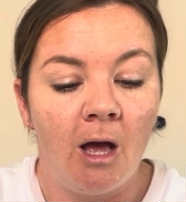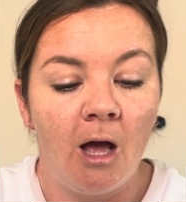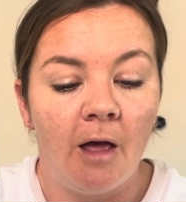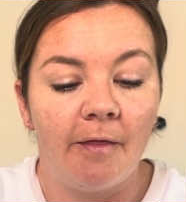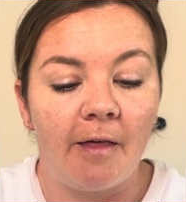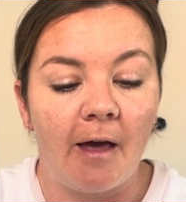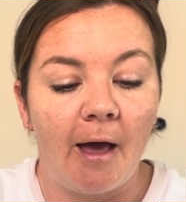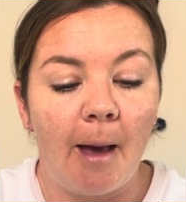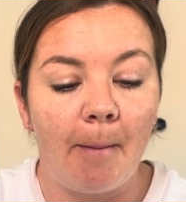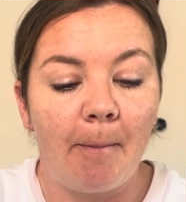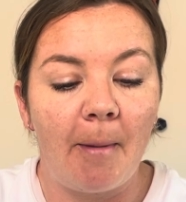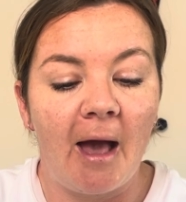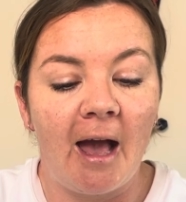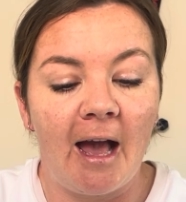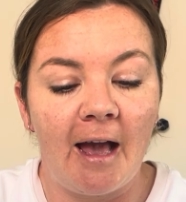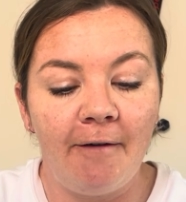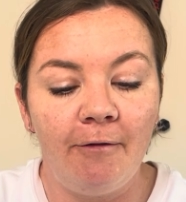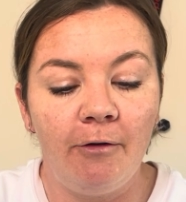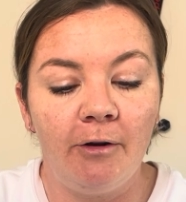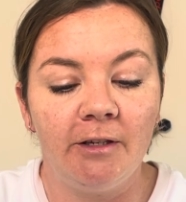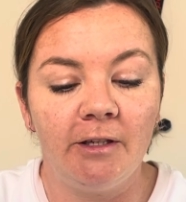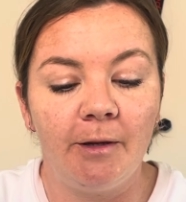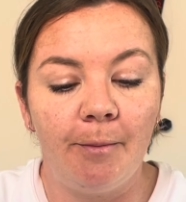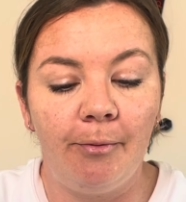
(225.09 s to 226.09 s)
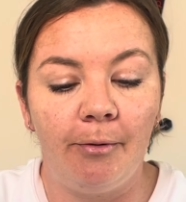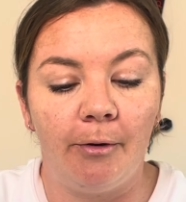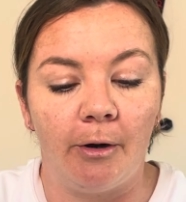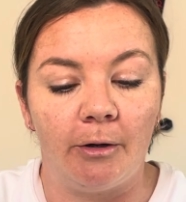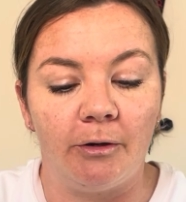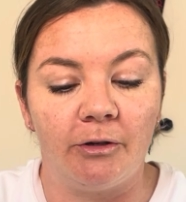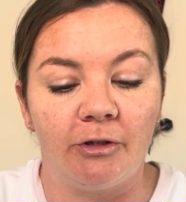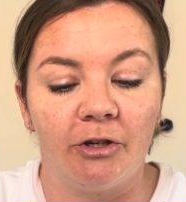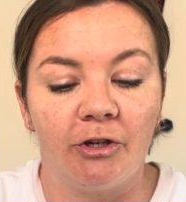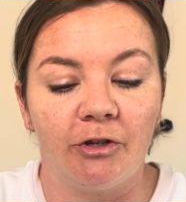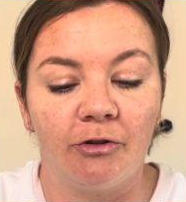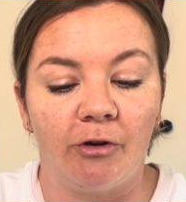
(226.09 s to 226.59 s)
The behaviourist
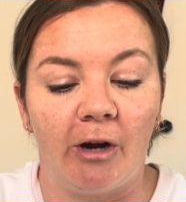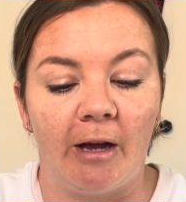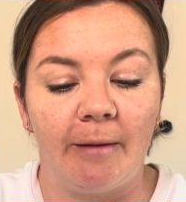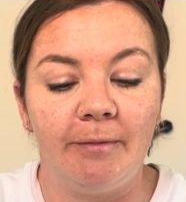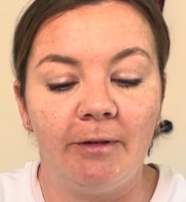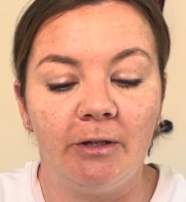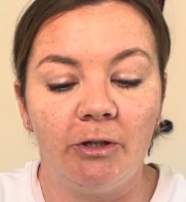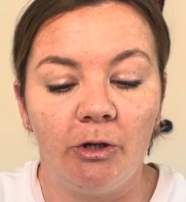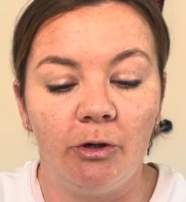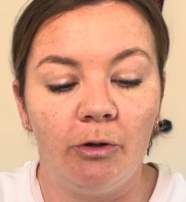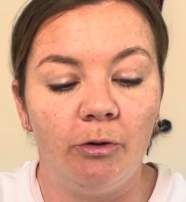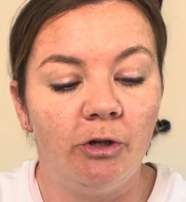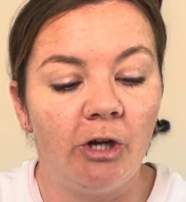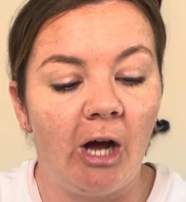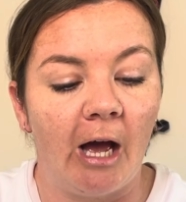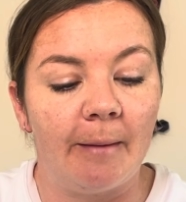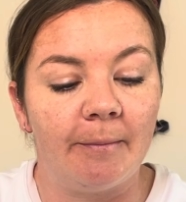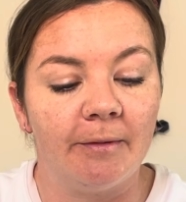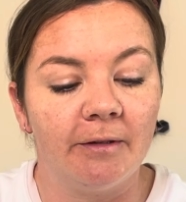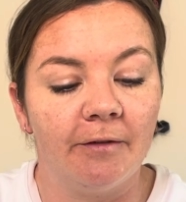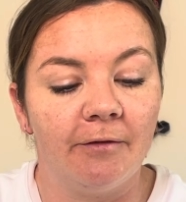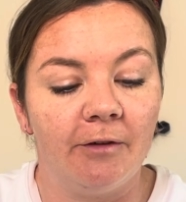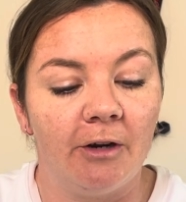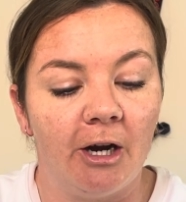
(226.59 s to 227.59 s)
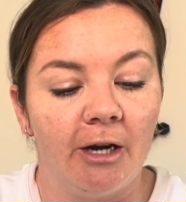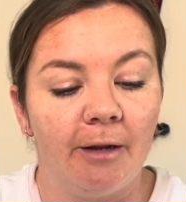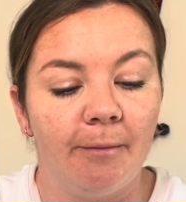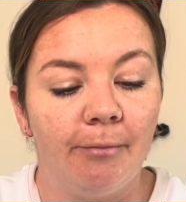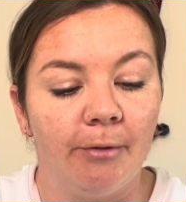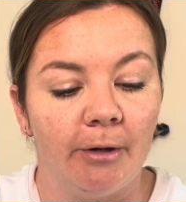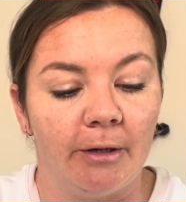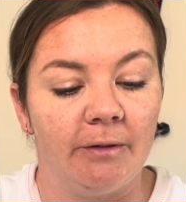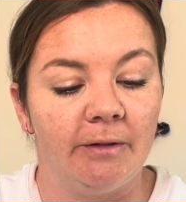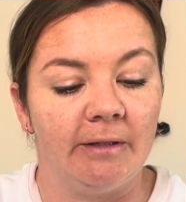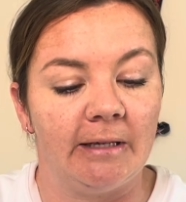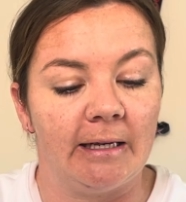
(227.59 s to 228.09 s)
approach describes 2 types of learning
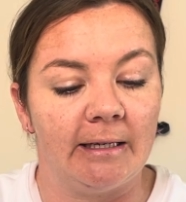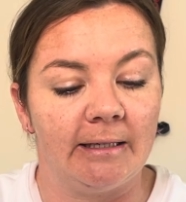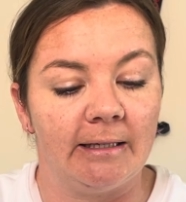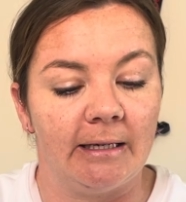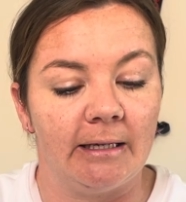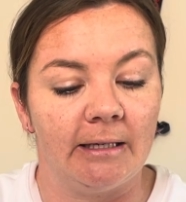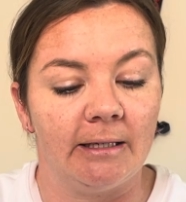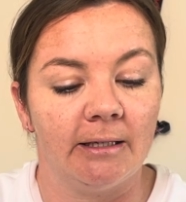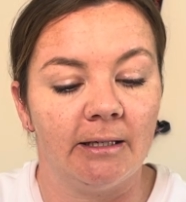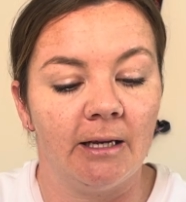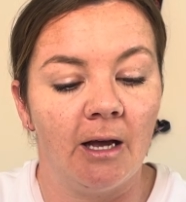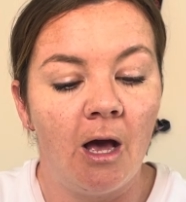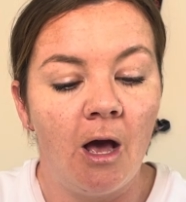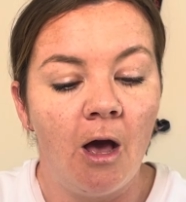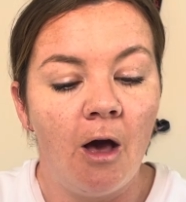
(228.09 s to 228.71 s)
processes.